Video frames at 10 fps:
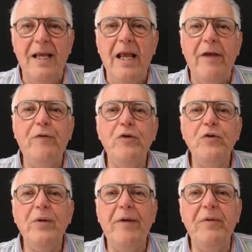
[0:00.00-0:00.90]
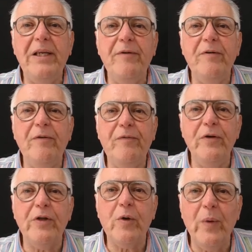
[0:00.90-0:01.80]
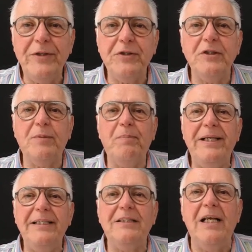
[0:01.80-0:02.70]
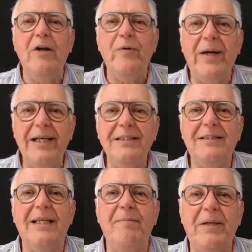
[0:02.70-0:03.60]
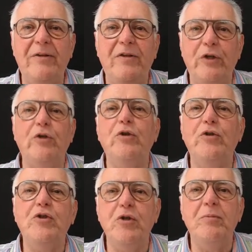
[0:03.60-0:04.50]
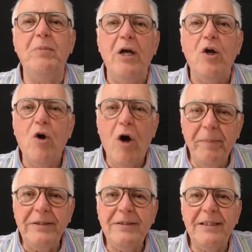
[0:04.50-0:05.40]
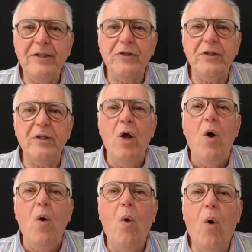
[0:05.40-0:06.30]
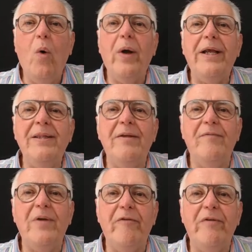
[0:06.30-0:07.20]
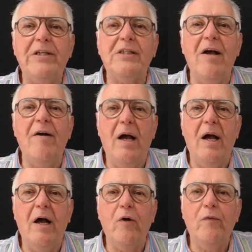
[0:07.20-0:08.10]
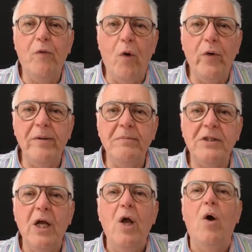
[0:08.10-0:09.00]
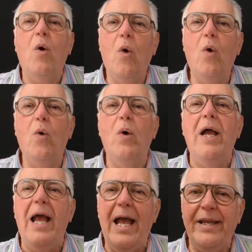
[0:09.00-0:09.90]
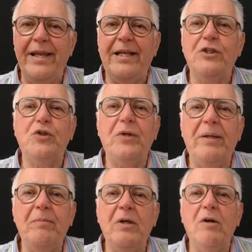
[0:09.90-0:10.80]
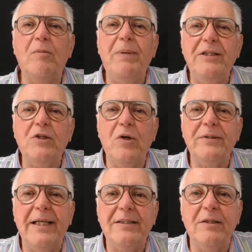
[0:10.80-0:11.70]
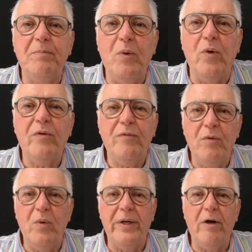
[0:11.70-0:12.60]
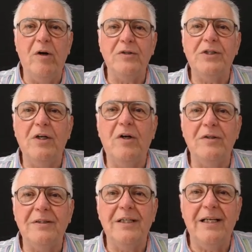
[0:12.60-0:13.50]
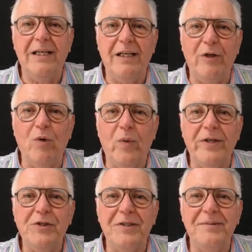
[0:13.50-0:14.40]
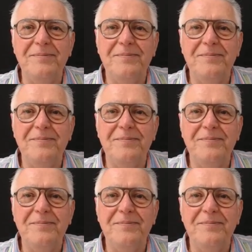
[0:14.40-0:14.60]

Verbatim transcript: If you do have any further questions, please raise them in the YouTube comment section, or in the various forums, or at an extreme, please contact support for an answer on your question.